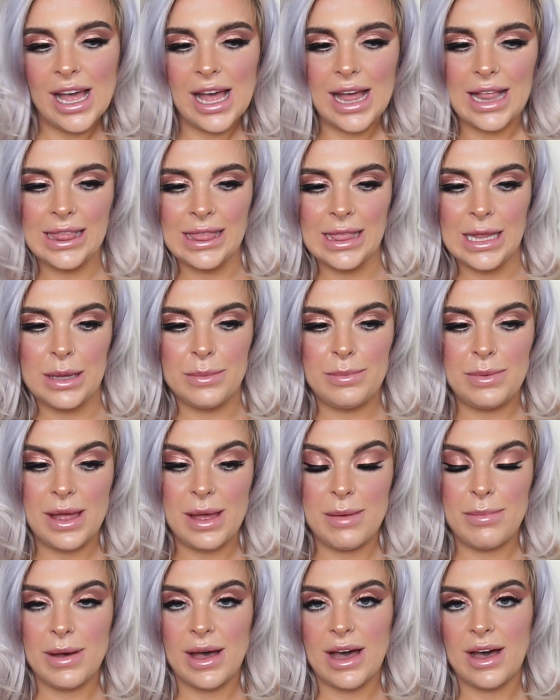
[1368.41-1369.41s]
a little
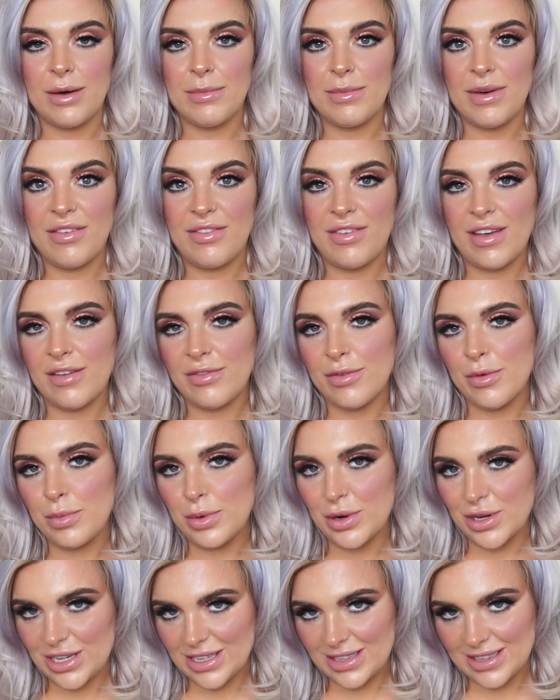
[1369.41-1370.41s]
bit about my favourite
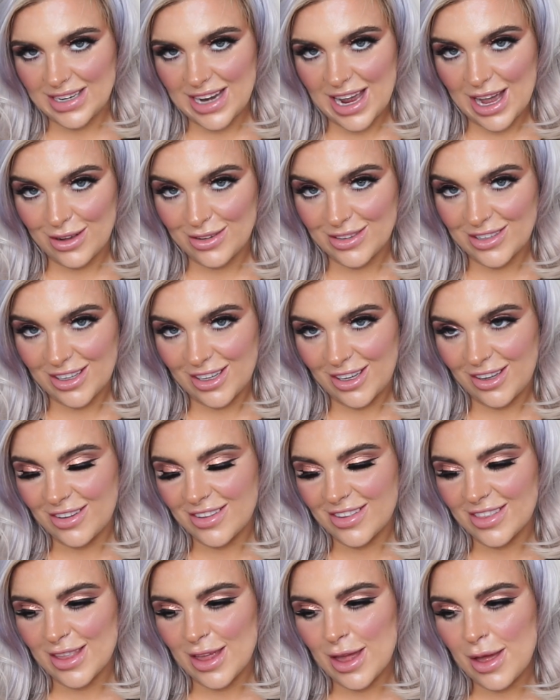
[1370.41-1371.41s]
brushes and how to
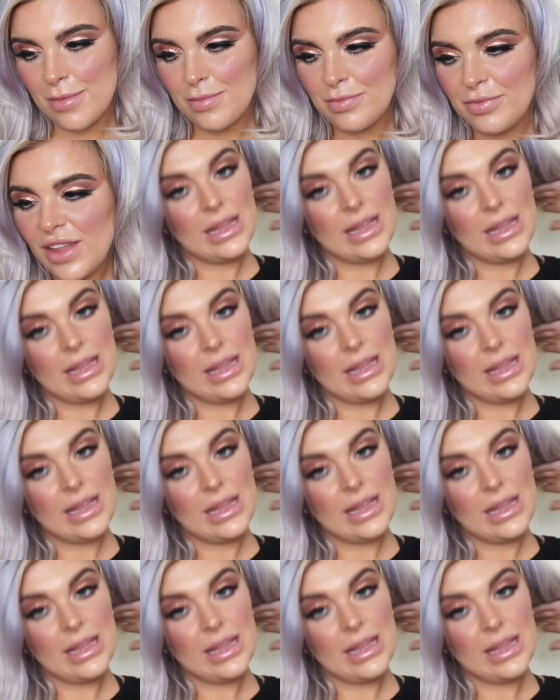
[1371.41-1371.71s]
use them.